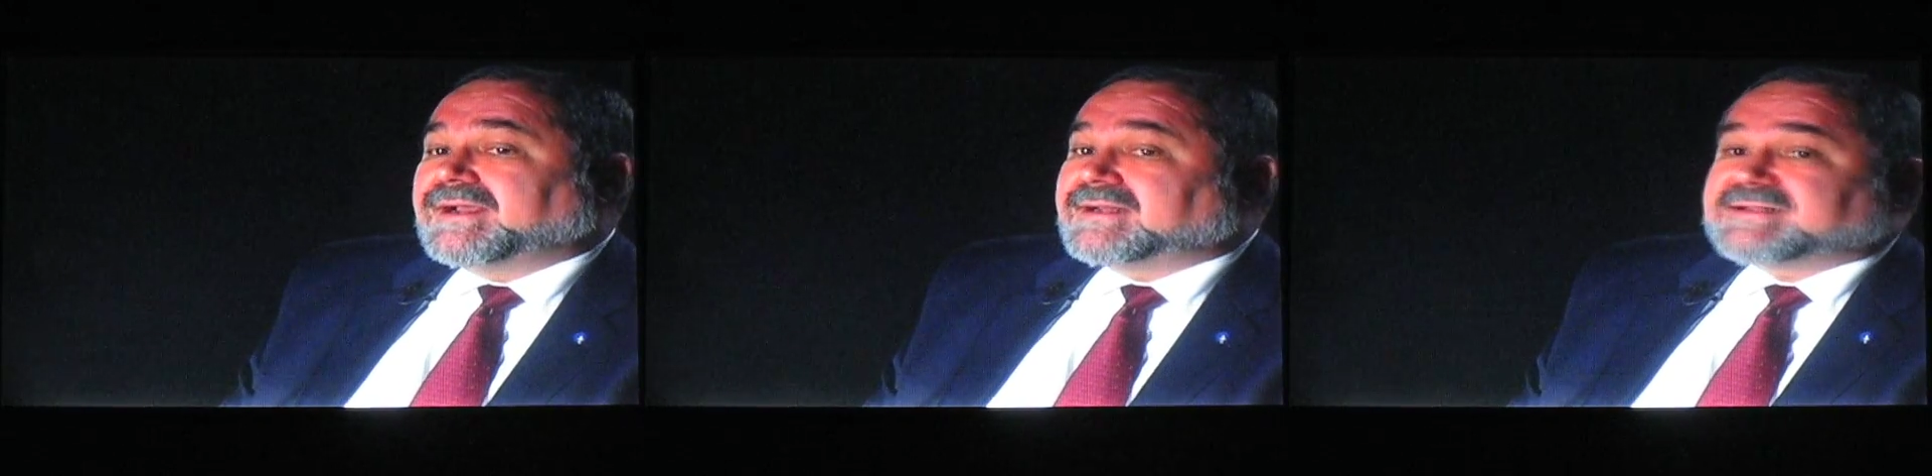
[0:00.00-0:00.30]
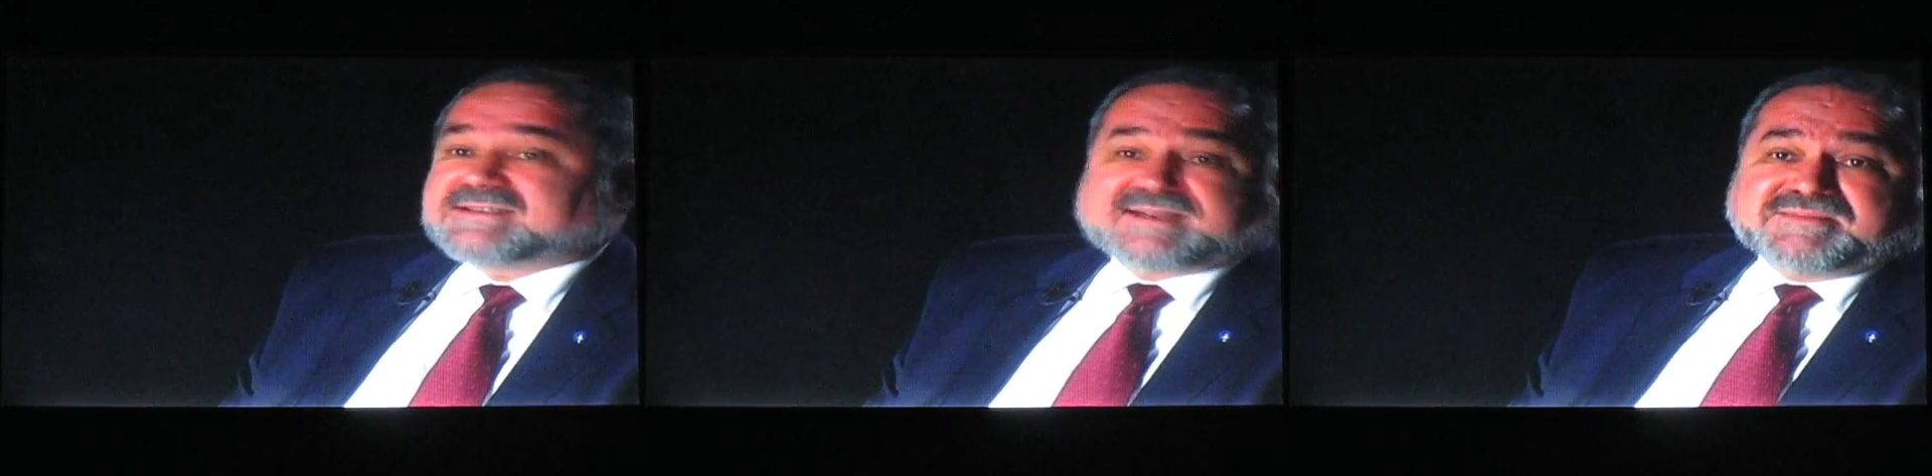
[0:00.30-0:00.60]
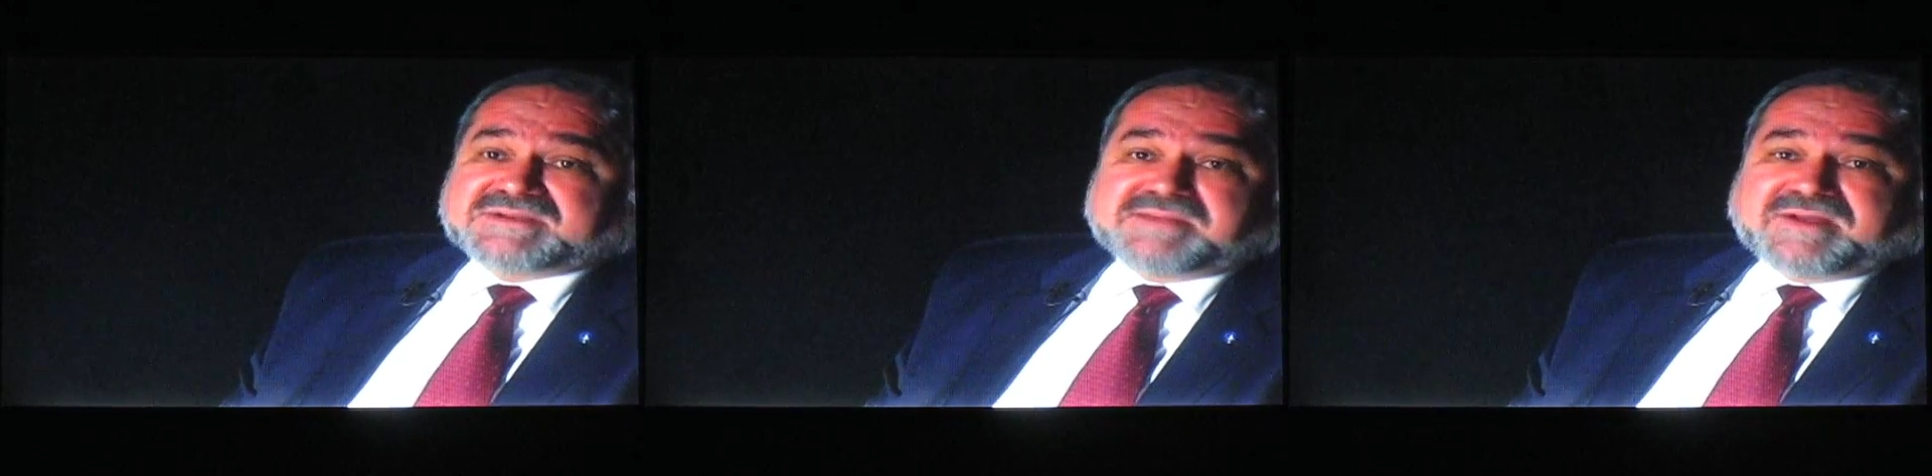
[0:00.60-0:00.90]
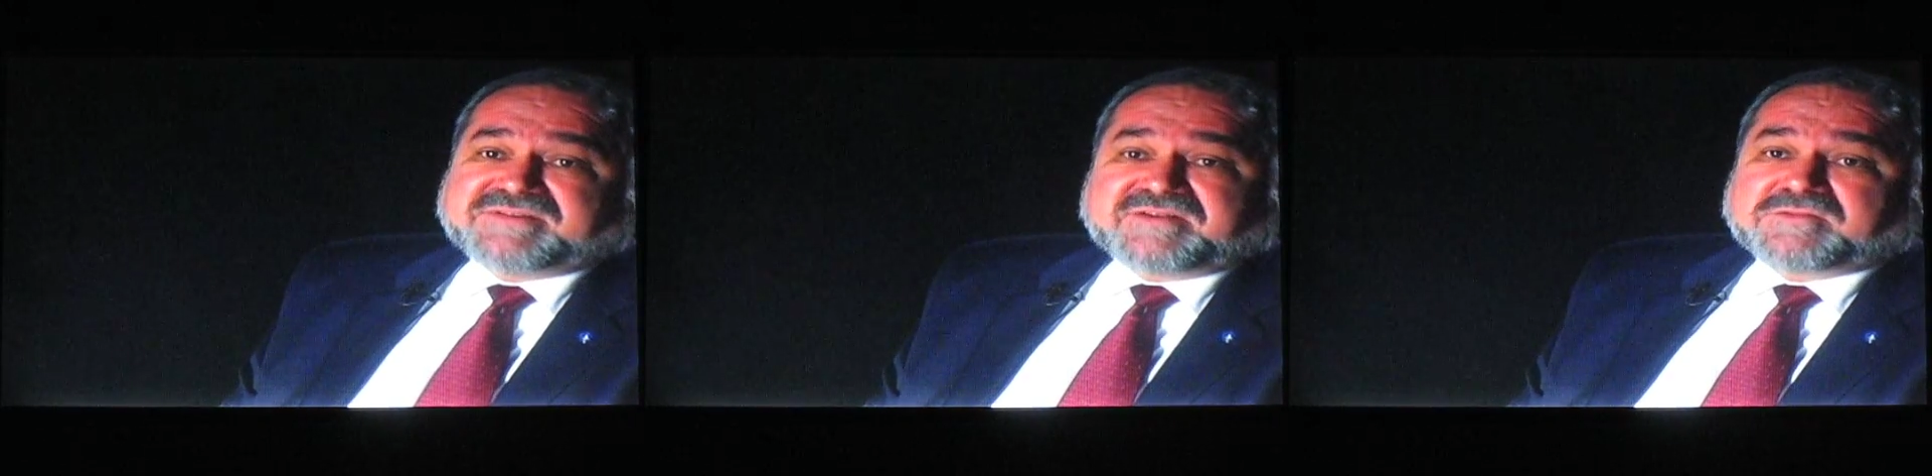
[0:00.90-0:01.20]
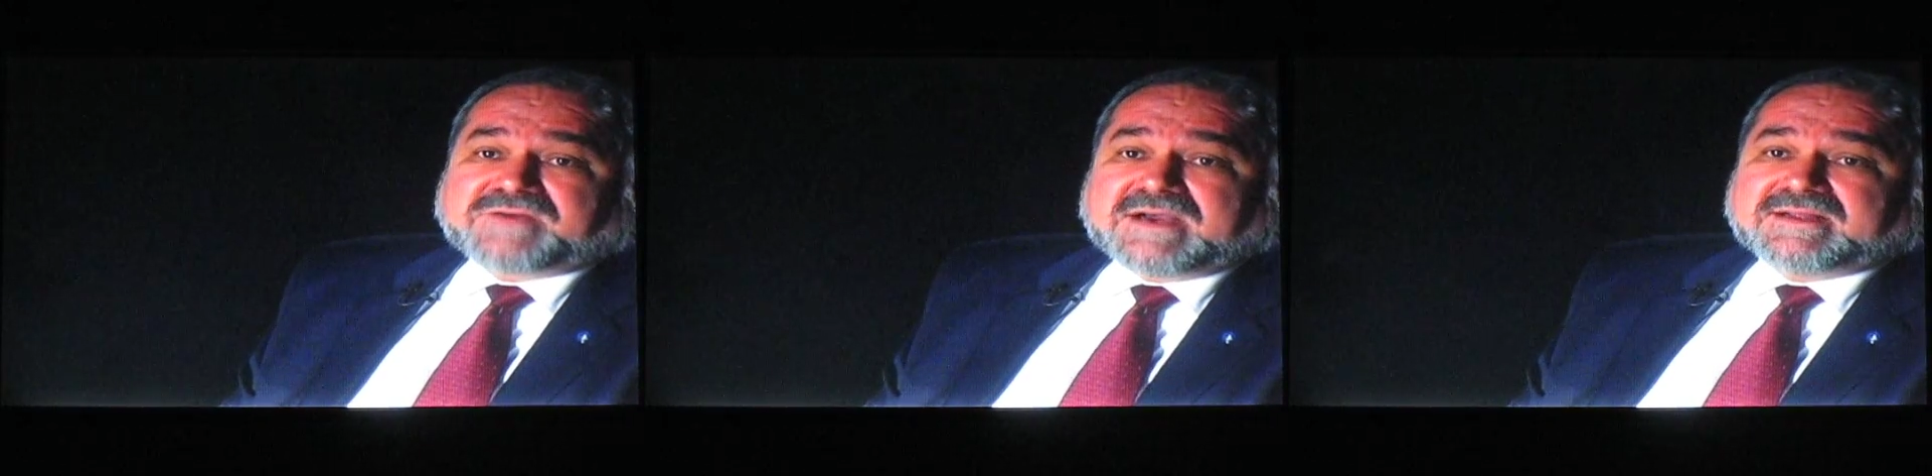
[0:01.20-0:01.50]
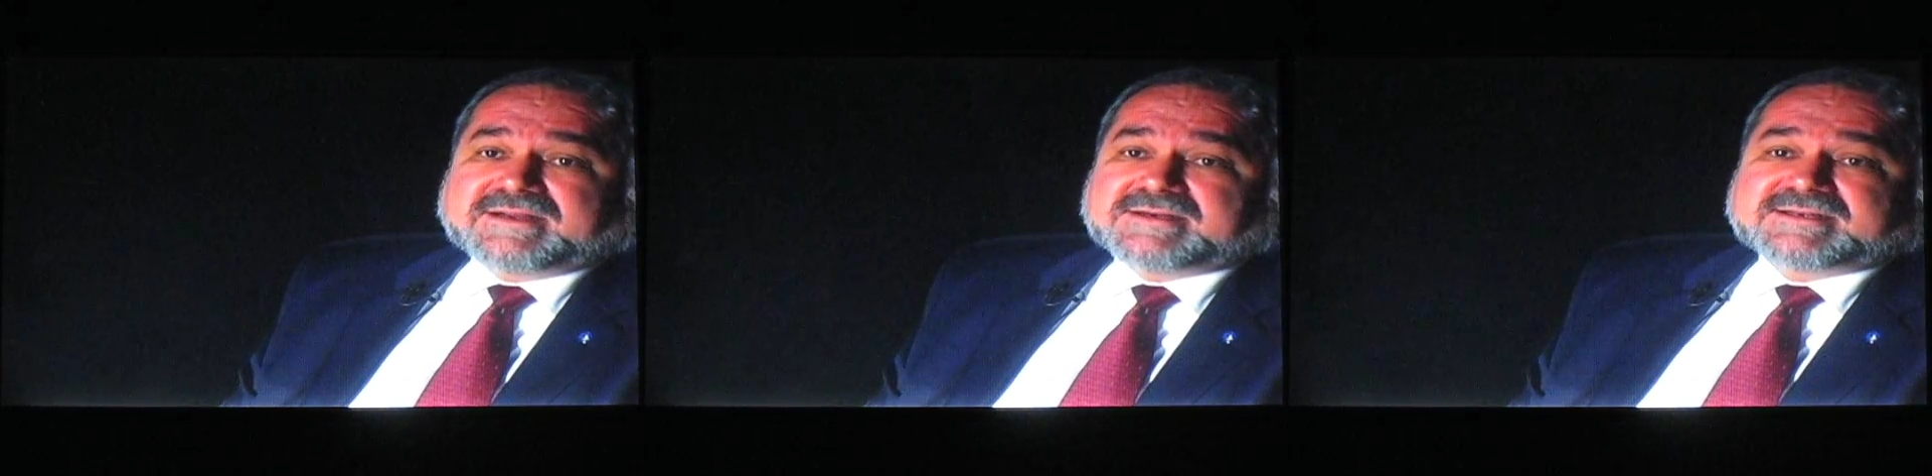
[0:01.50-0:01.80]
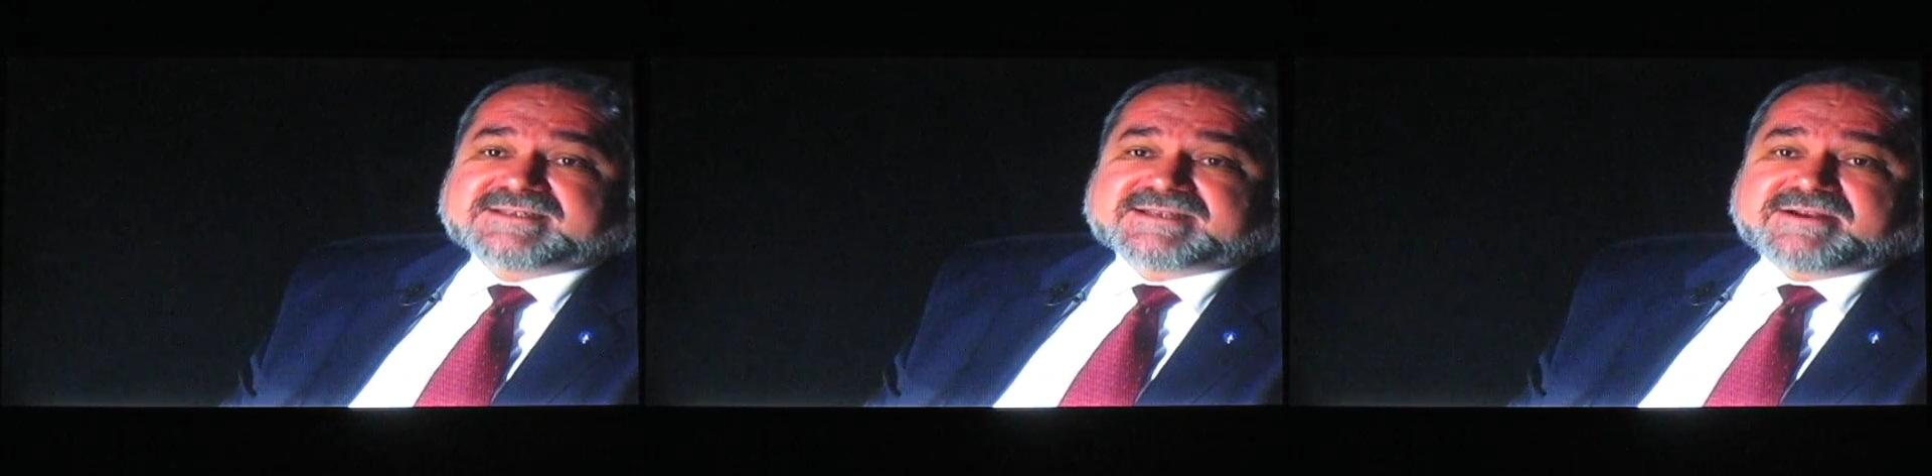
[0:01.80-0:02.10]
And at the same time, I've never violated
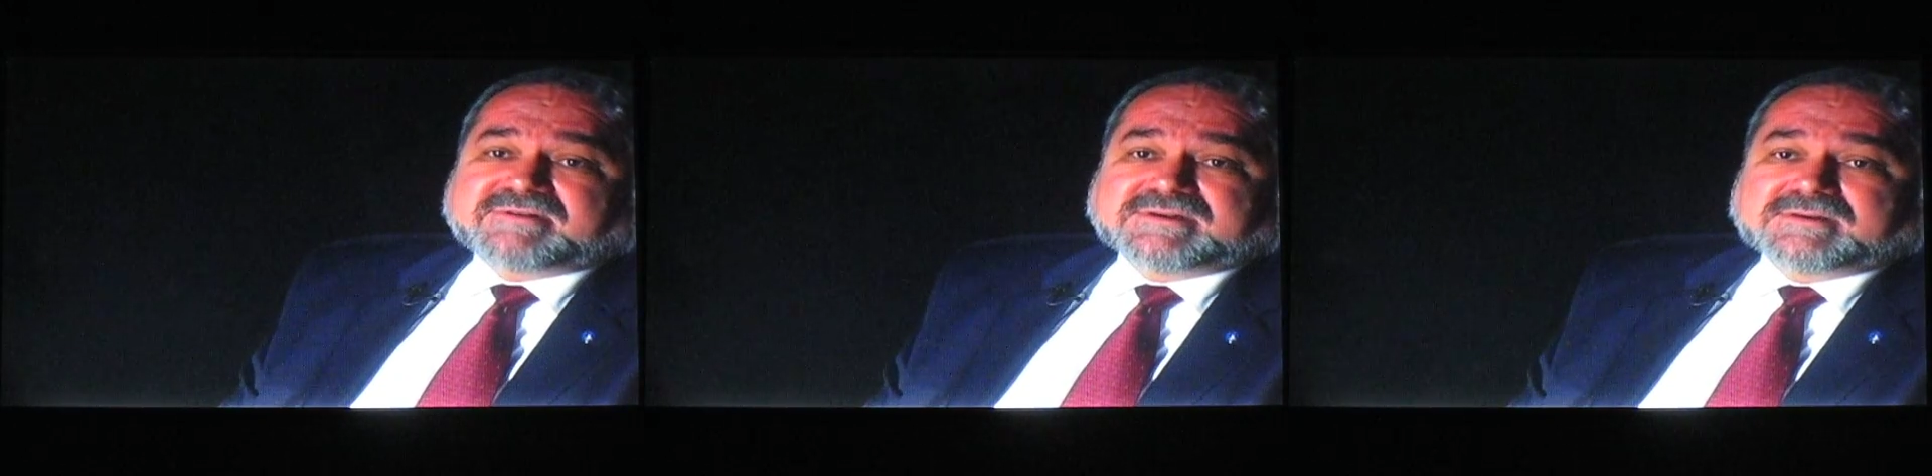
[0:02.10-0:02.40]
any secret.